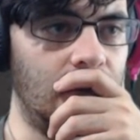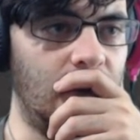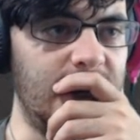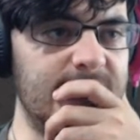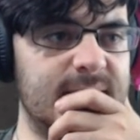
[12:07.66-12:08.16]

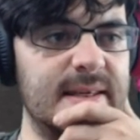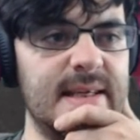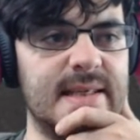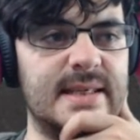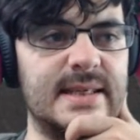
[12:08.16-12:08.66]
What is
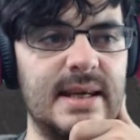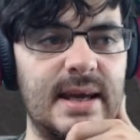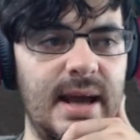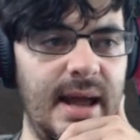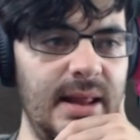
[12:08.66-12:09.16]
this?
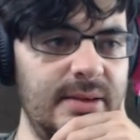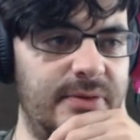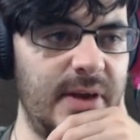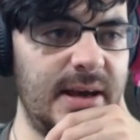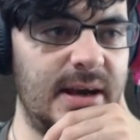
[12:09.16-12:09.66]

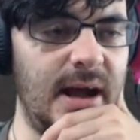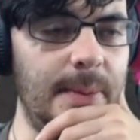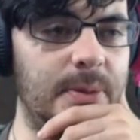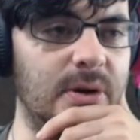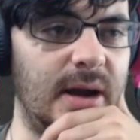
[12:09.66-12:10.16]
Elevated
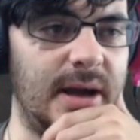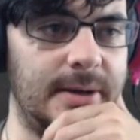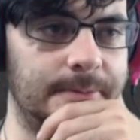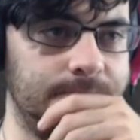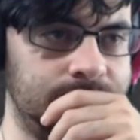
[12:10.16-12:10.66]

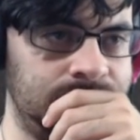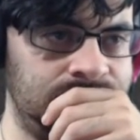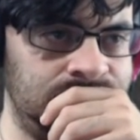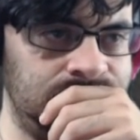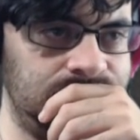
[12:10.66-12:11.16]
upgrade.
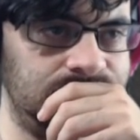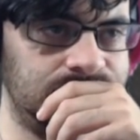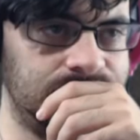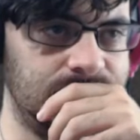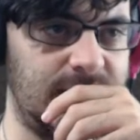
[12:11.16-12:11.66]

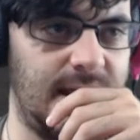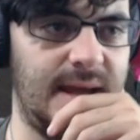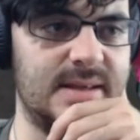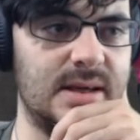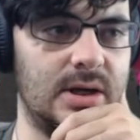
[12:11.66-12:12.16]
It
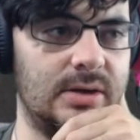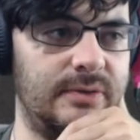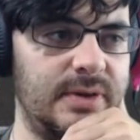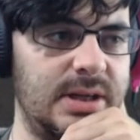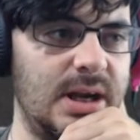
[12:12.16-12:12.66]
adds
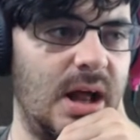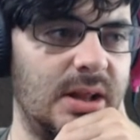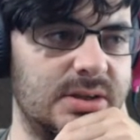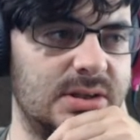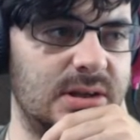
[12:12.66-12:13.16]

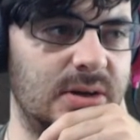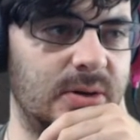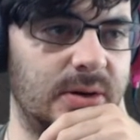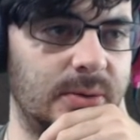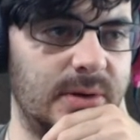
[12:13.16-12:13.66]
$150 to the
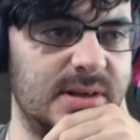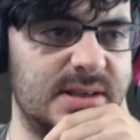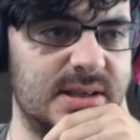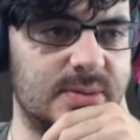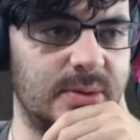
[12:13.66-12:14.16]
ore. What
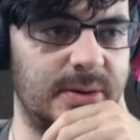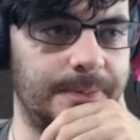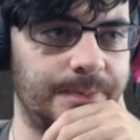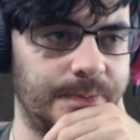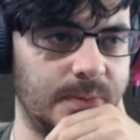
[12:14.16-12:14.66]
is this one?
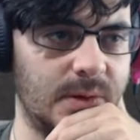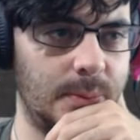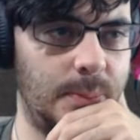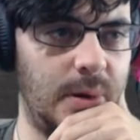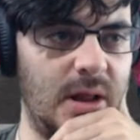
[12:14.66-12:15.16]

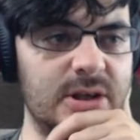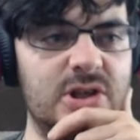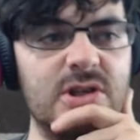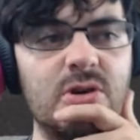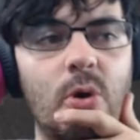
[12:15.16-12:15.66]

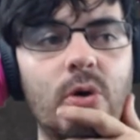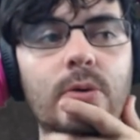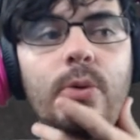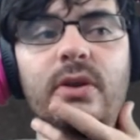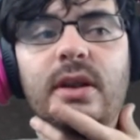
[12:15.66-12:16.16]
Polishes
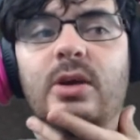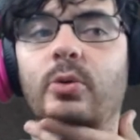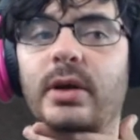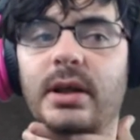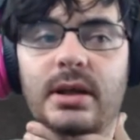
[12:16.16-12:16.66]
ore with
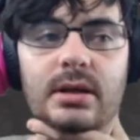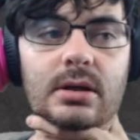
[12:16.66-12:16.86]
liquid.